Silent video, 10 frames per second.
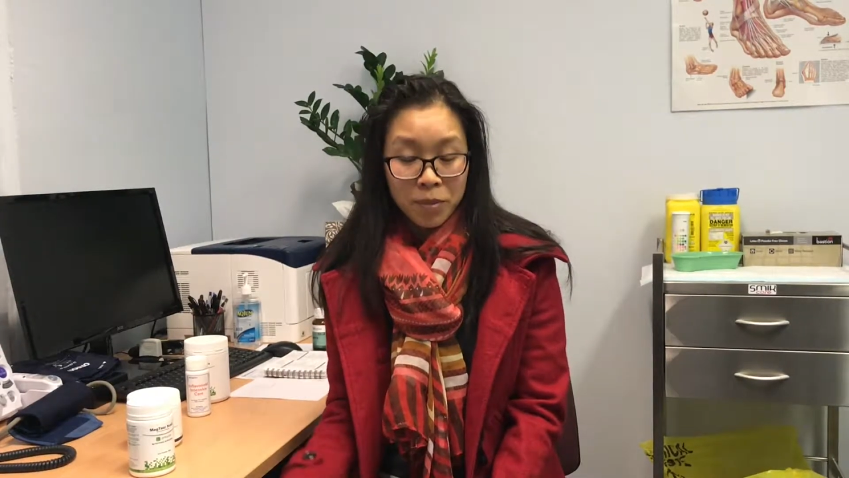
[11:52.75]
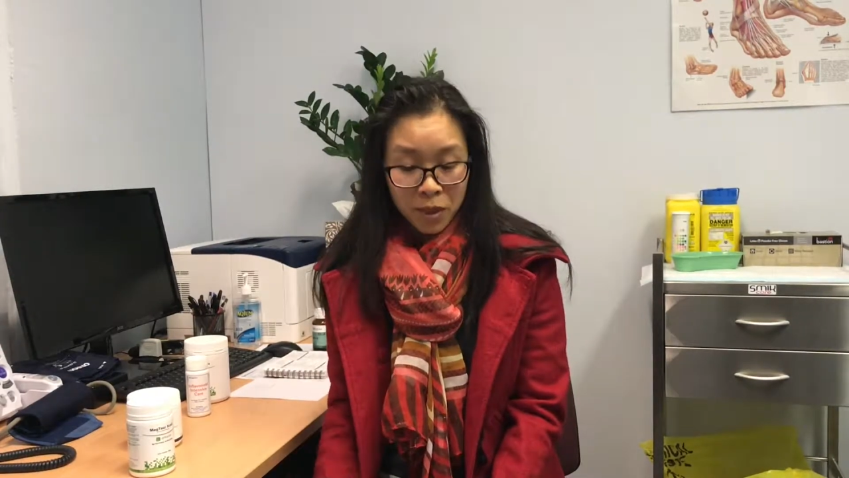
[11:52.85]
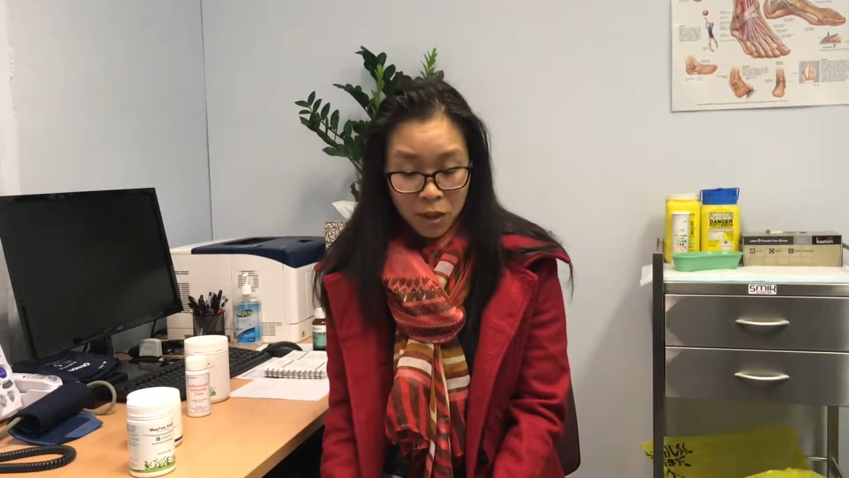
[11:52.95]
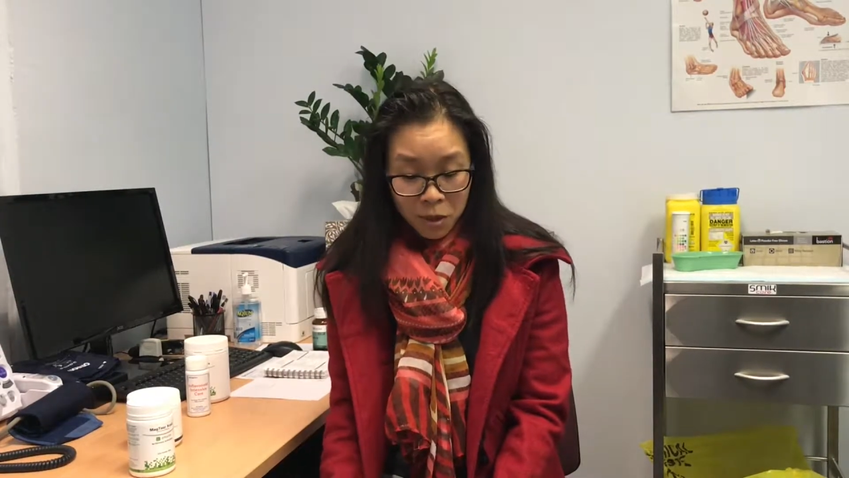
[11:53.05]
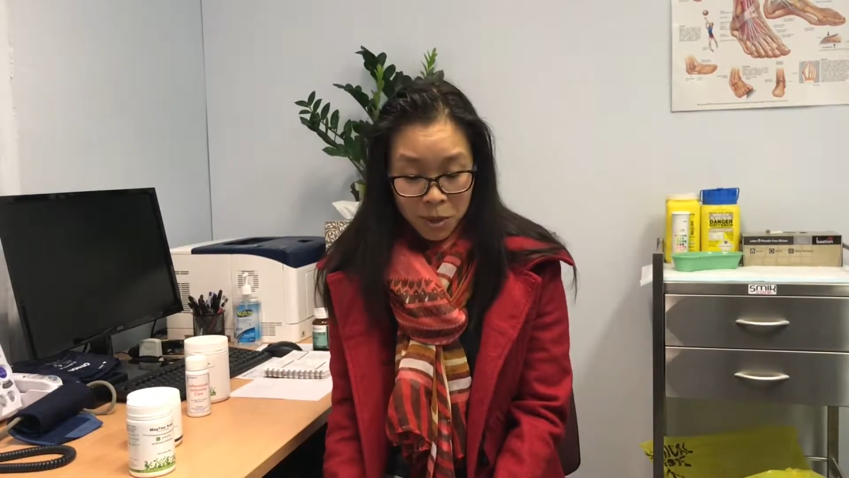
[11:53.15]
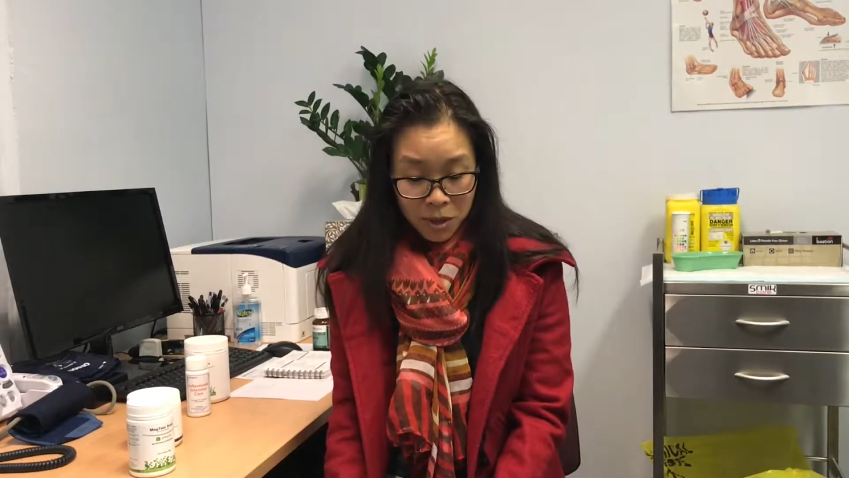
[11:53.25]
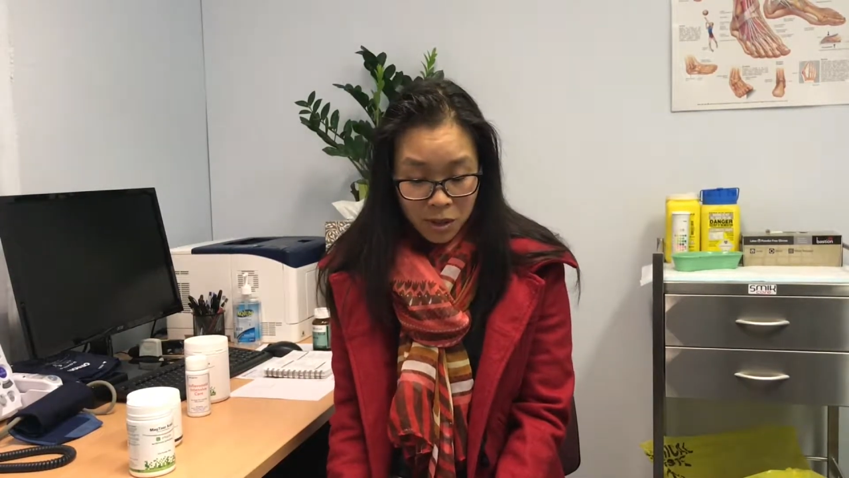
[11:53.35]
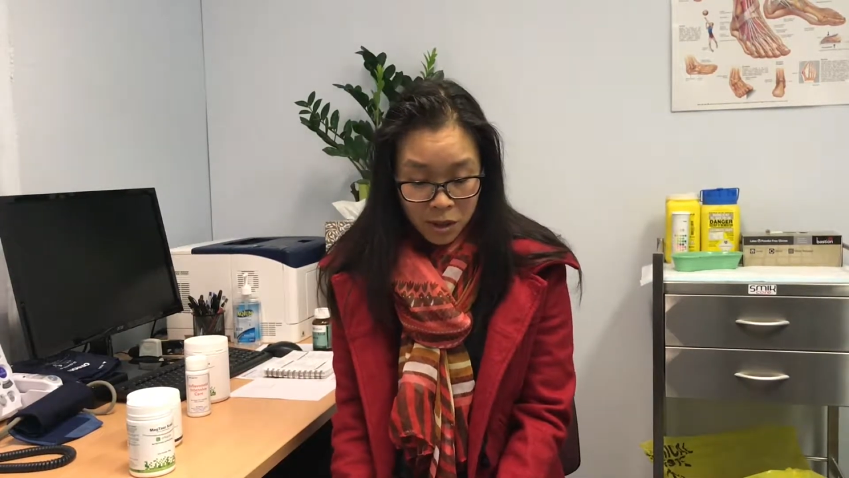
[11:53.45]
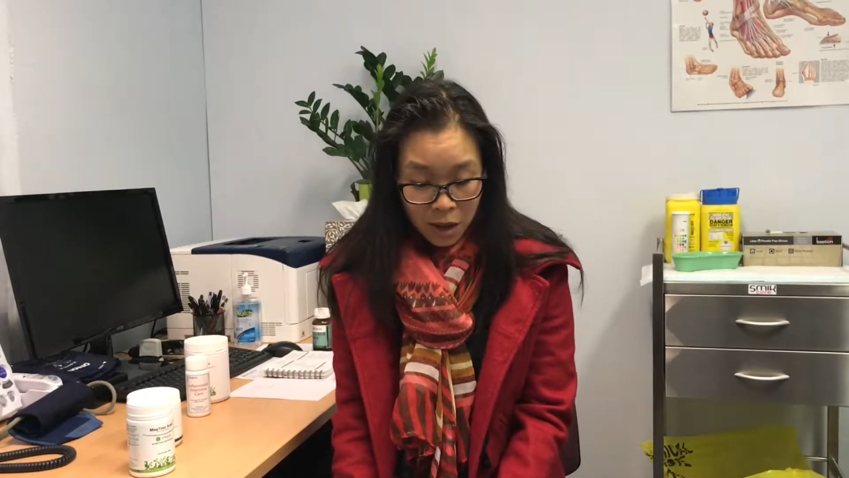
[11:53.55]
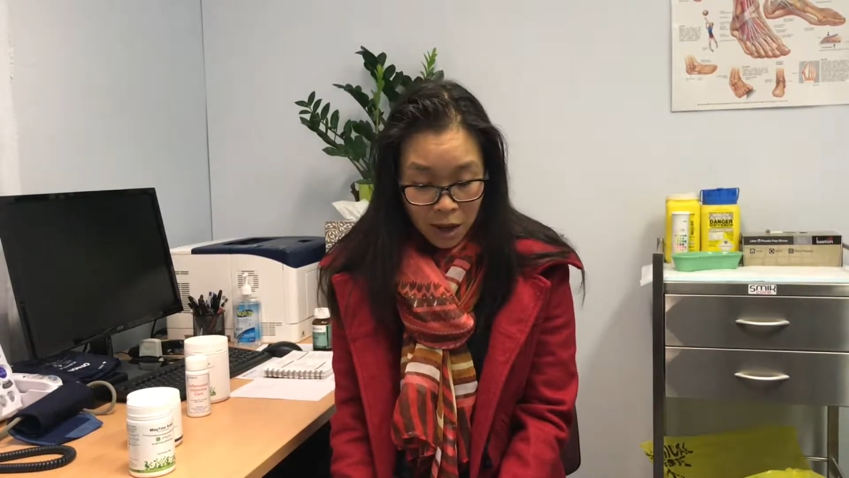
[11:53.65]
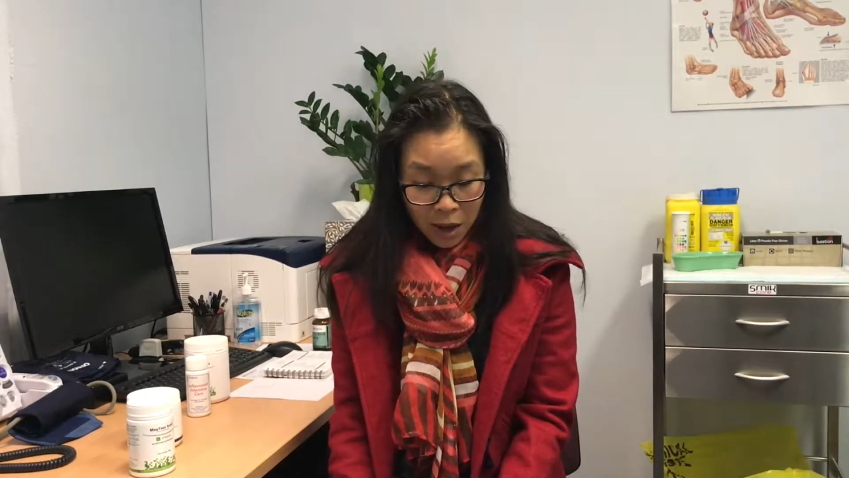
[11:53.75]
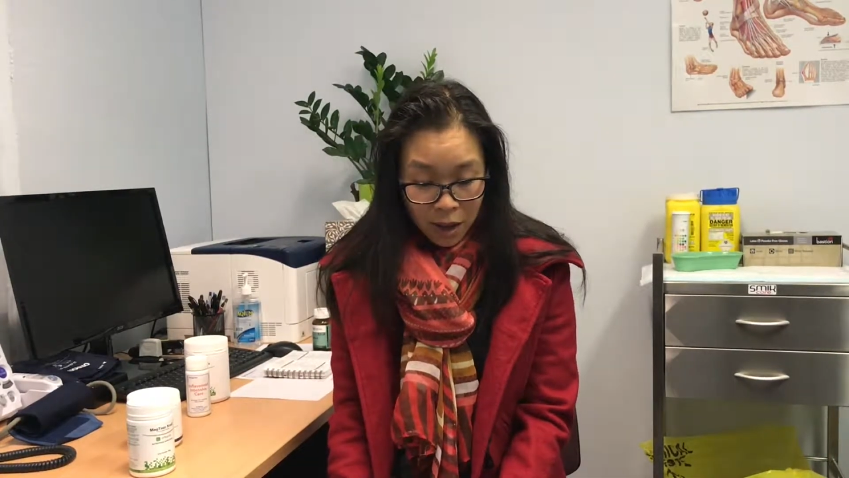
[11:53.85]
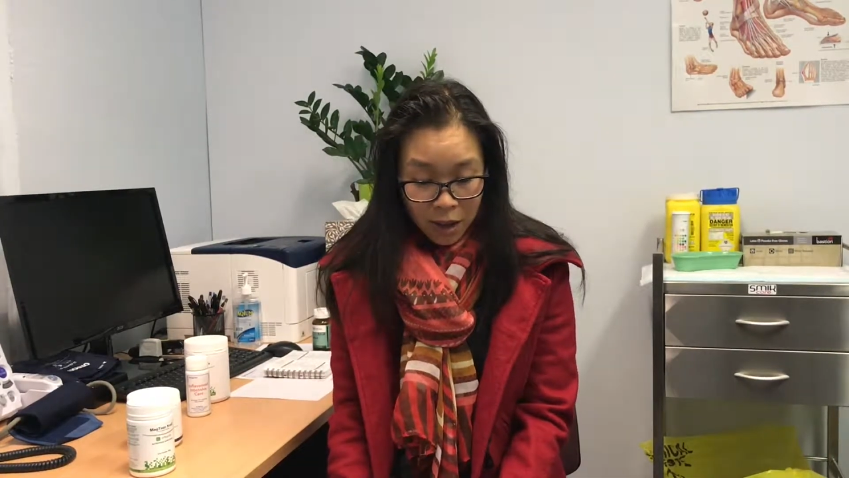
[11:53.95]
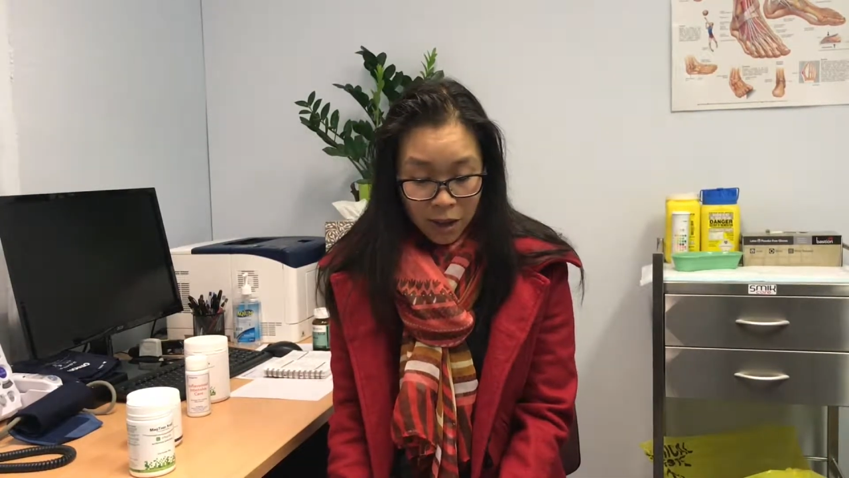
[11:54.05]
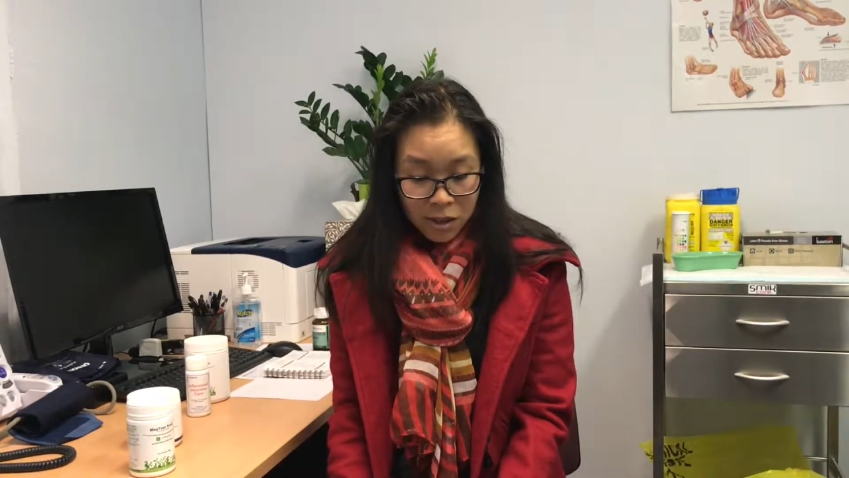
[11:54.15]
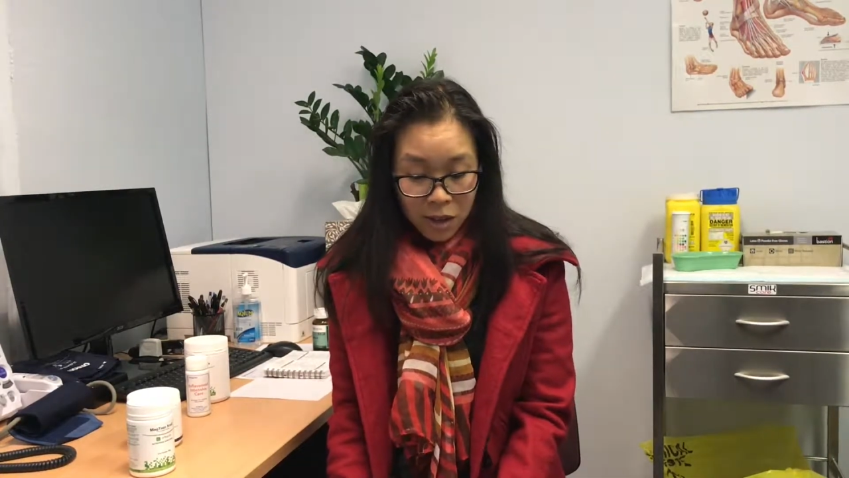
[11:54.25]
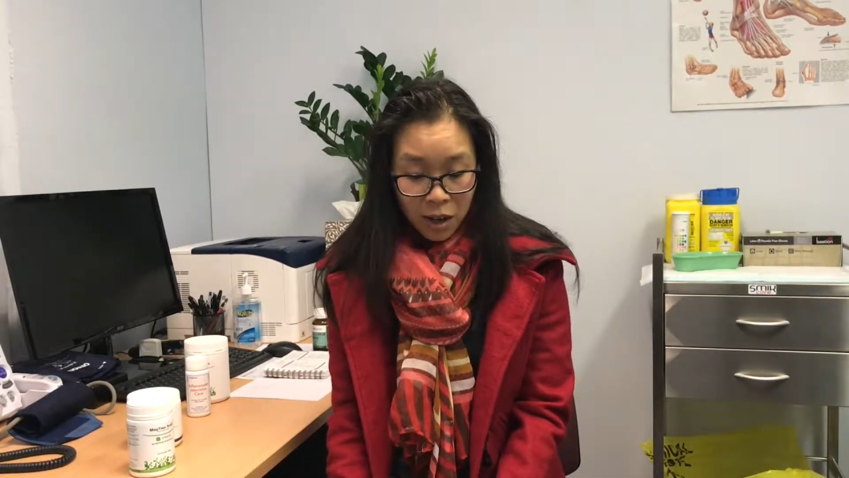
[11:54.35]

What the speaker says: humans. It's